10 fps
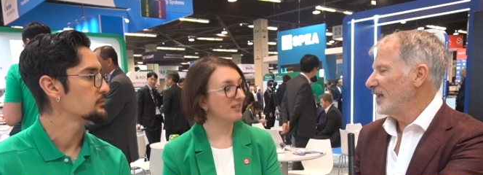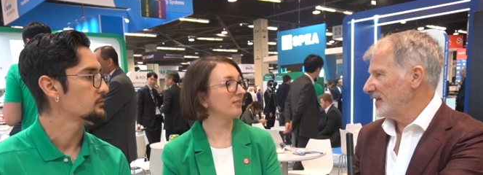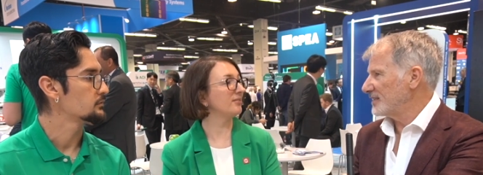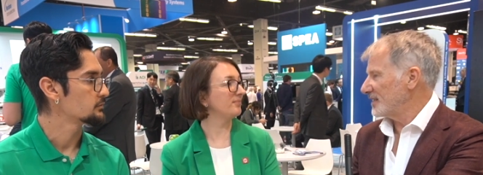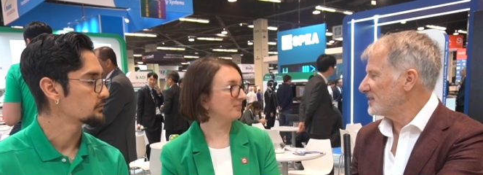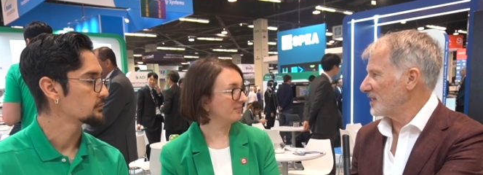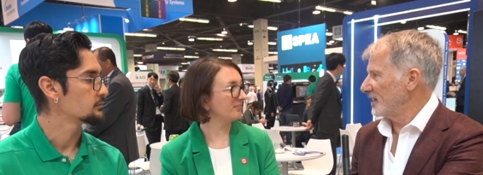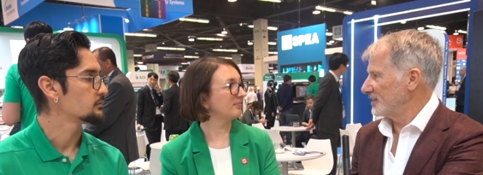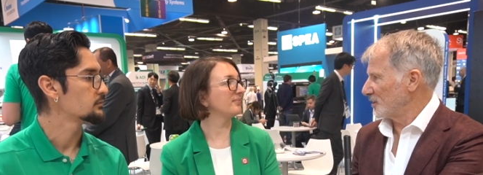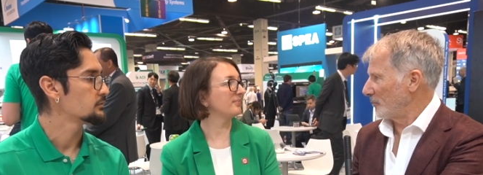Speaker 1: It's
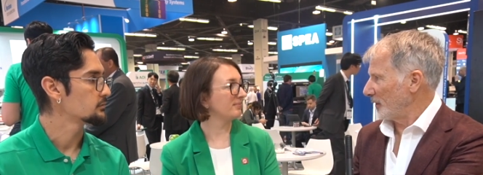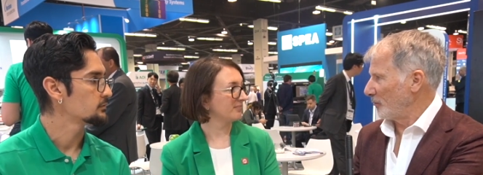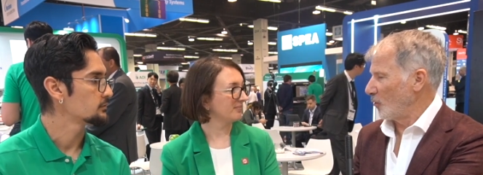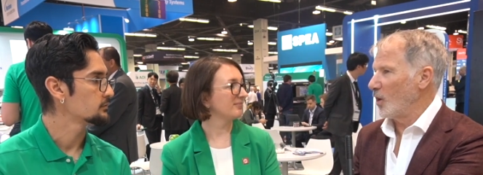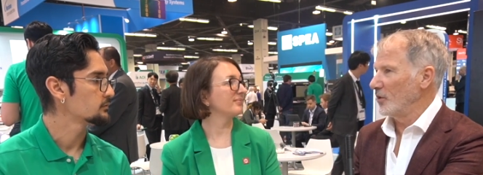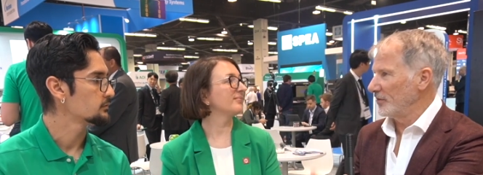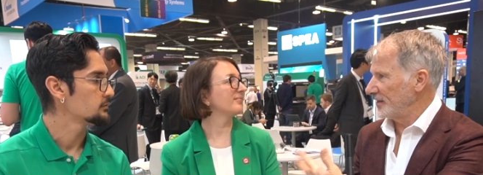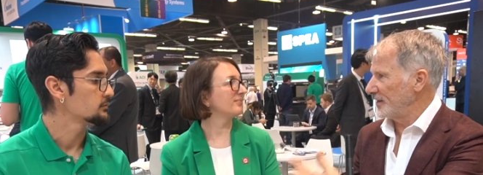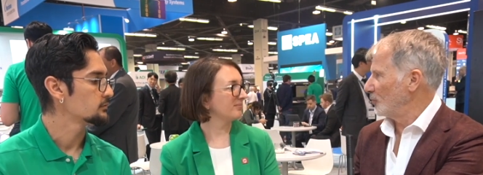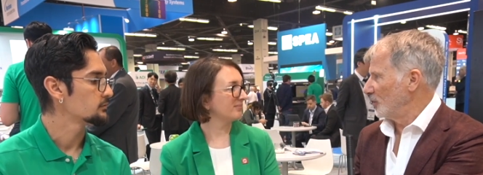insights that people want.
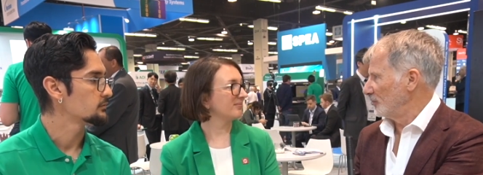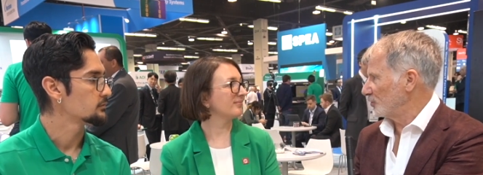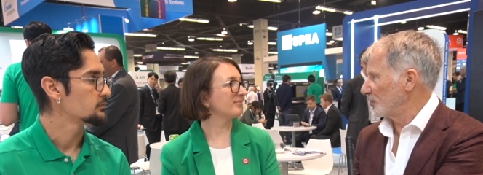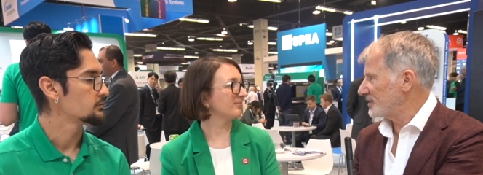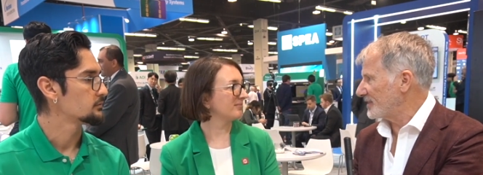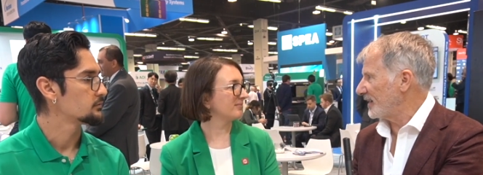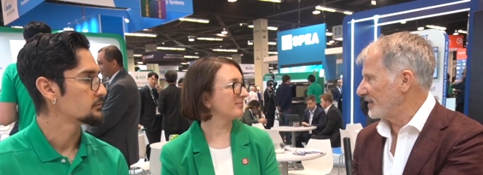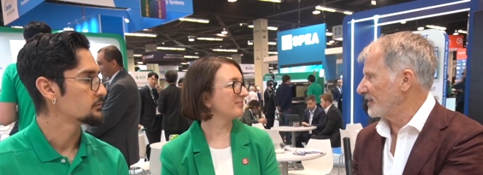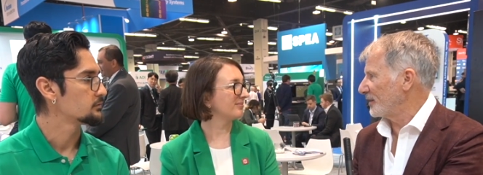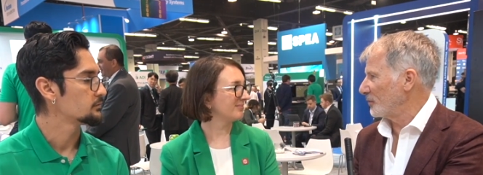They don't want just
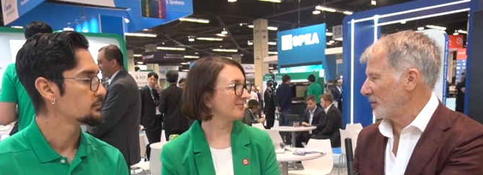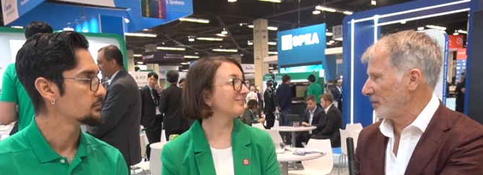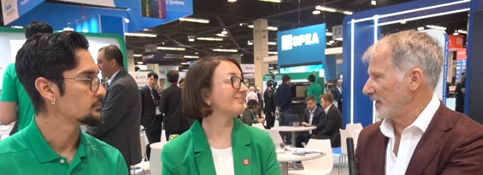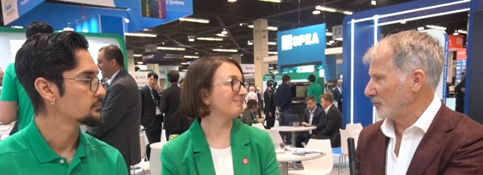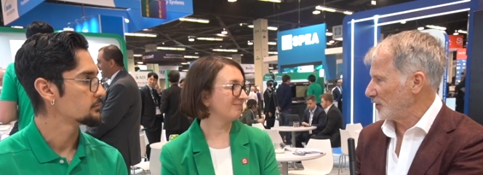data, they want to be able